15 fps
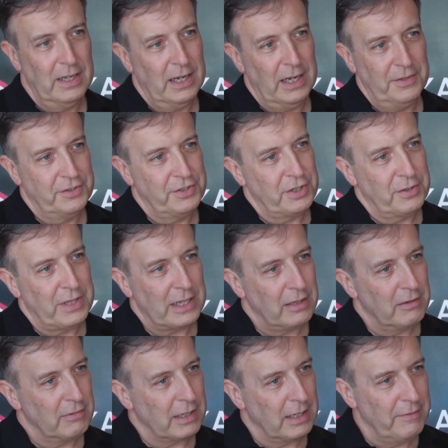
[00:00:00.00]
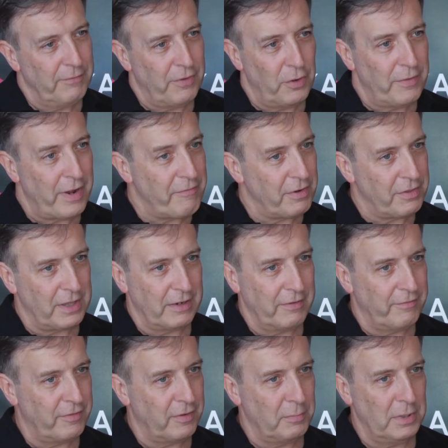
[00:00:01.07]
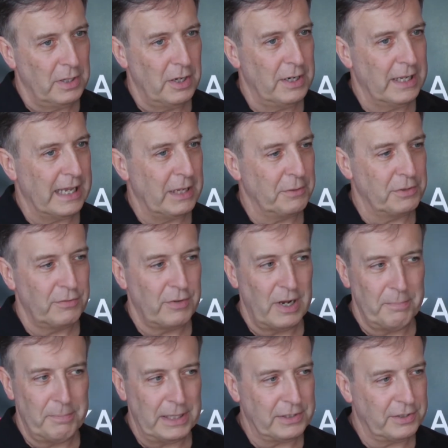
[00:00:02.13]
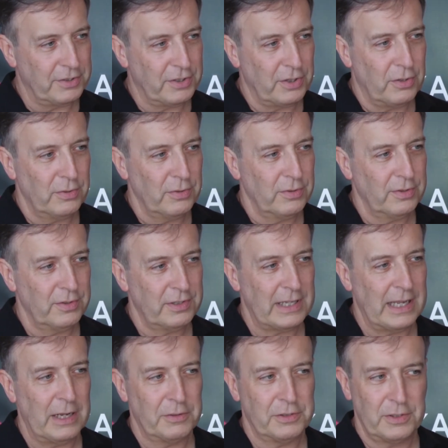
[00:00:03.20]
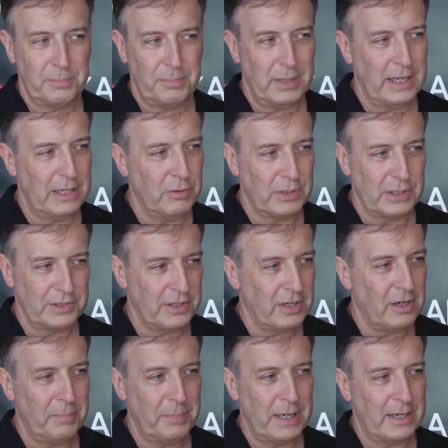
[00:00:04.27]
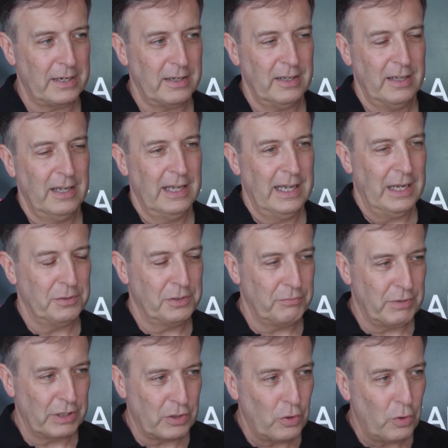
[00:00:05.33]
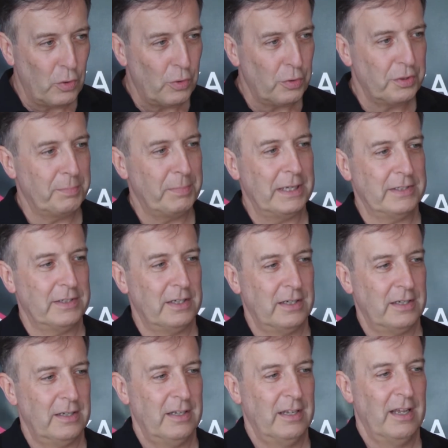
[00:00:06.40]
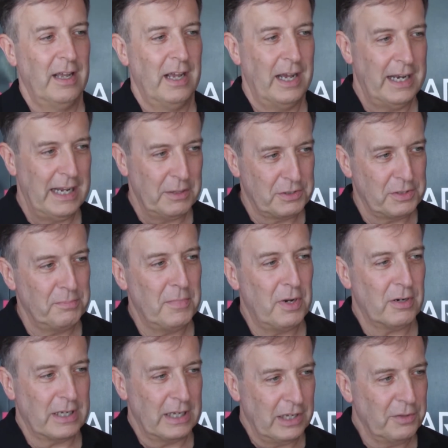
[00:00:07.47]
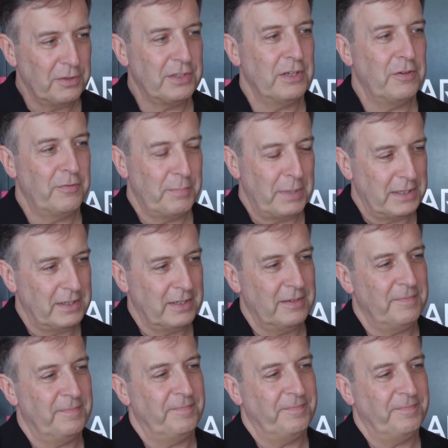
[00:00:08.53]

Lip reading: And so that'll involve everything from learning how to write better songs, how to play your guitar better, how to record better, and how to market yourself better.